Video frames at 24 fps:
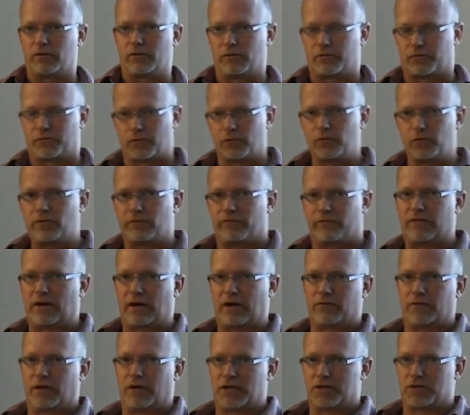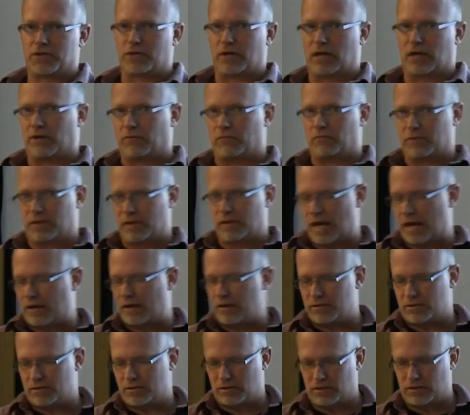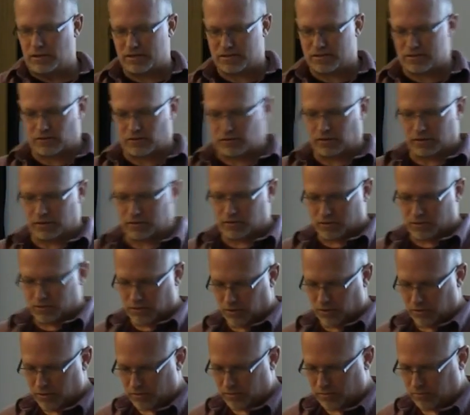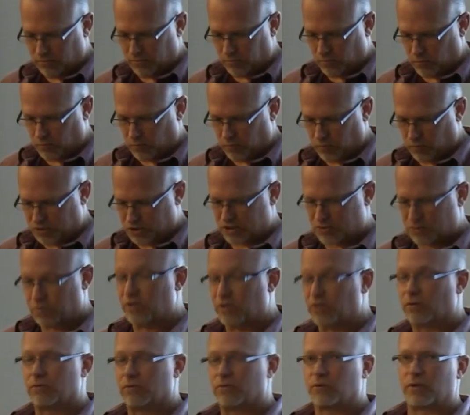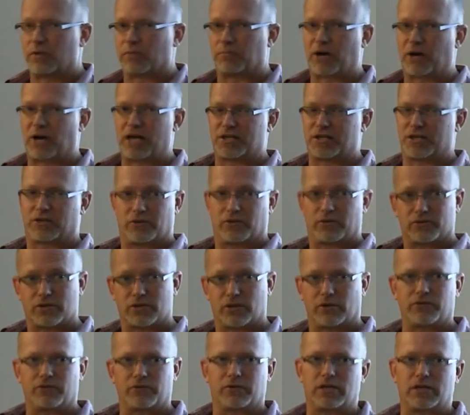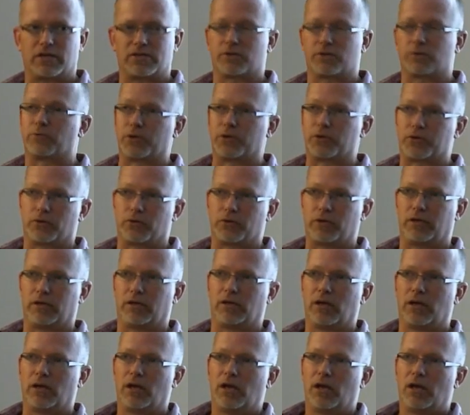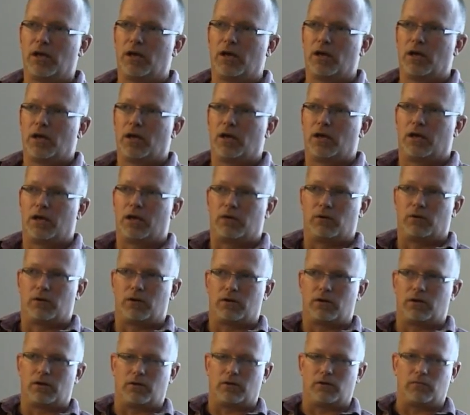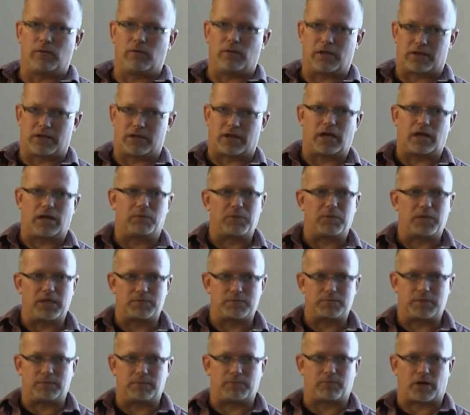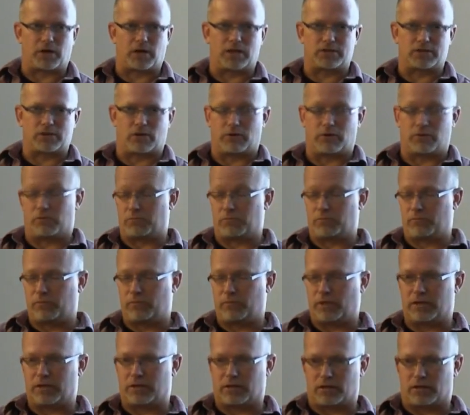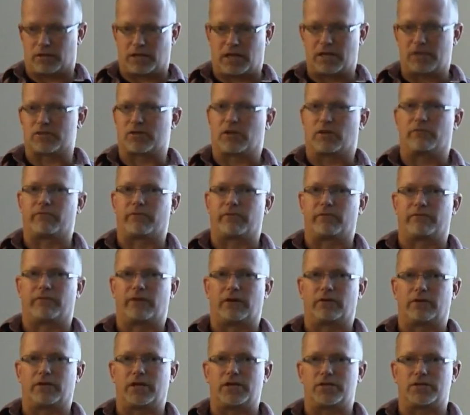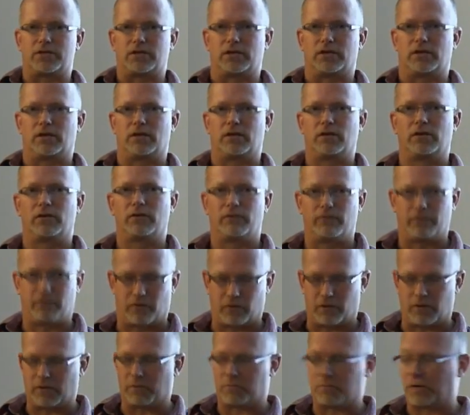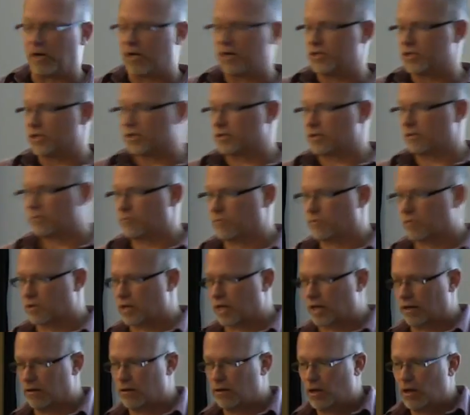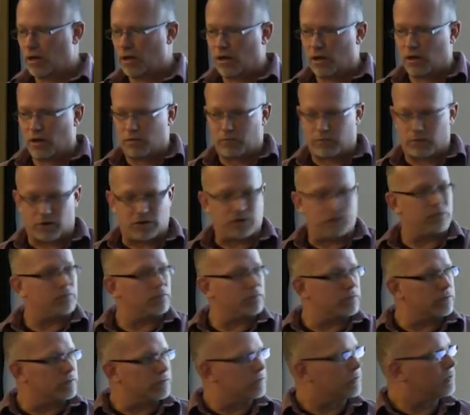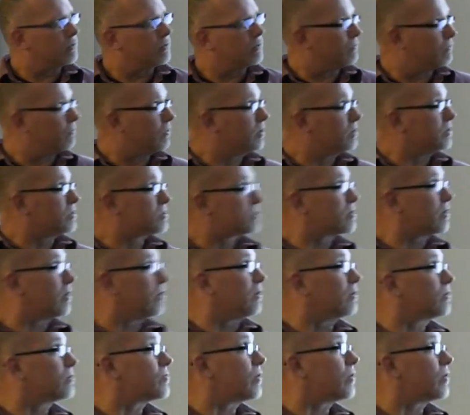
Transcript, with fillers: through the foundation, not, not necessarily with just with the, the, project. There's other things that we're doing at the Cake PHP project or at the Cake Software Foundation for the project, and we're got we're going to really start